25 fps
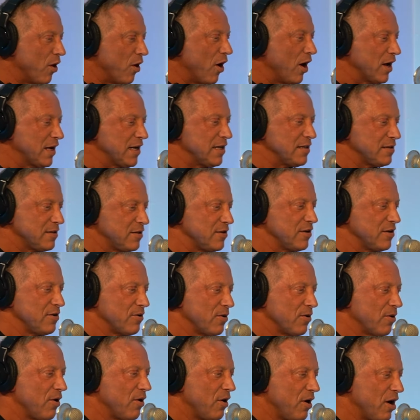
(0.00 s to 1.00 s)
walk into
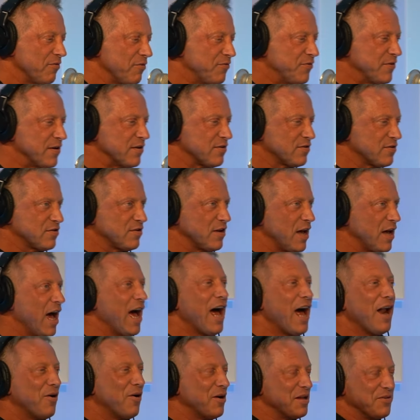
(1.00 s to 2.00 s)
your office
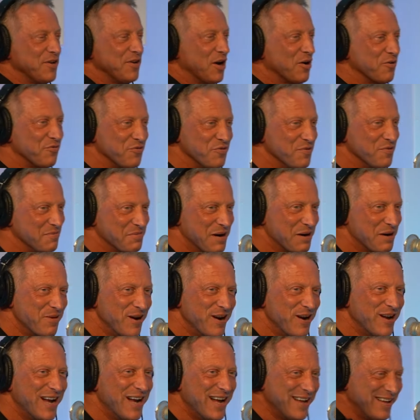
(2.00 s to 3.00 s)
i don't even know if you
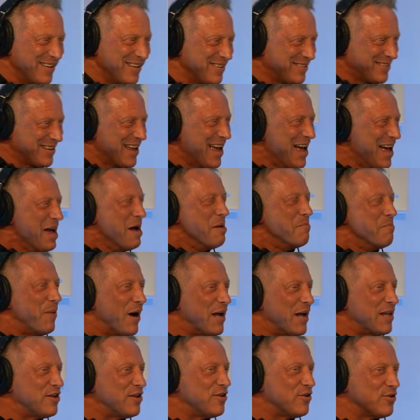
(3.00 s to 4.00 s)
remember this
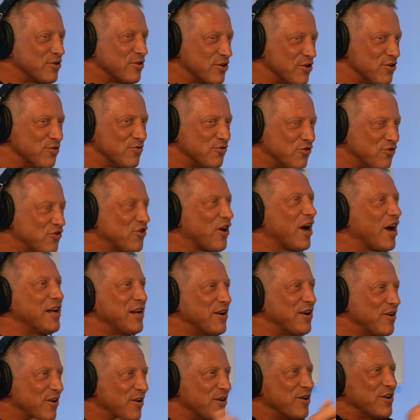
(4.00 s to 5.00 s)
but you you
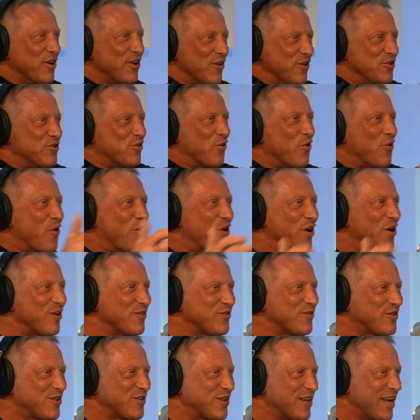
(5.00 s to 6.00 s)
shut your your
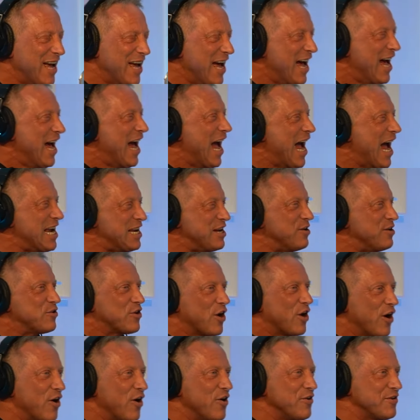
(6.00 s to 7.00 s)
doors mm -hmm and you
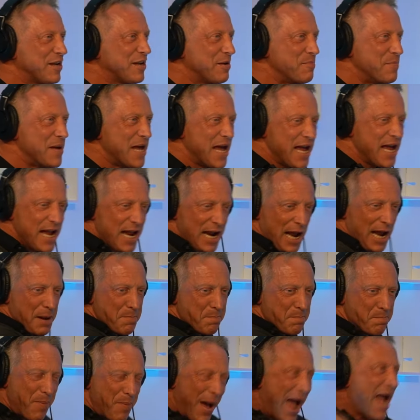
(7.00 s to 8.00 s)
turn to me and
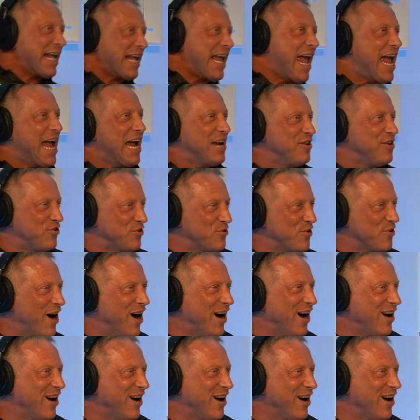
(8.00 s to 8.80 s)
I backhand you